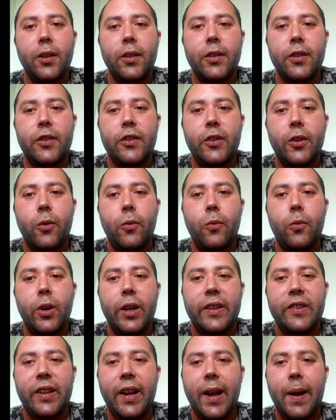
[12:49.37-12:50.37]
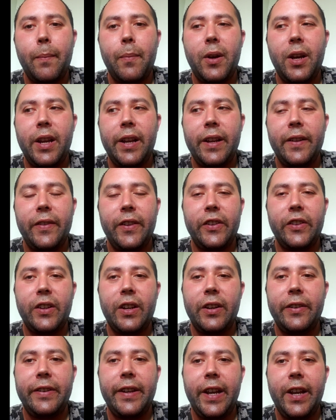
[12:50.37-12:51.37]
So what's happening in this
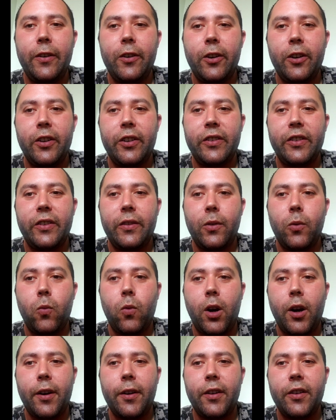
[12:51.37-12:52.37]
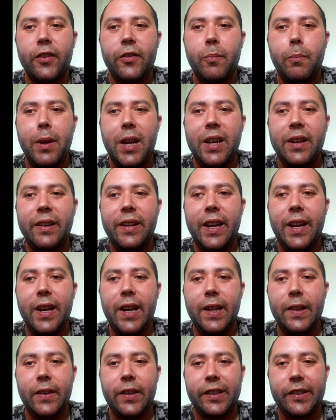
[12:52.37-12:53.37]
container is the water is
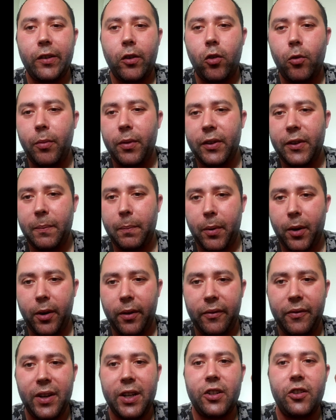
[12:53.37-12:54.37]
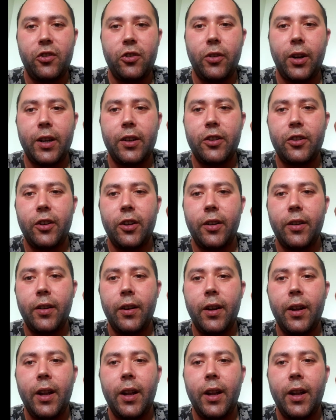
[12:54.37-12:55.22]
maintaining this almost perfect structure.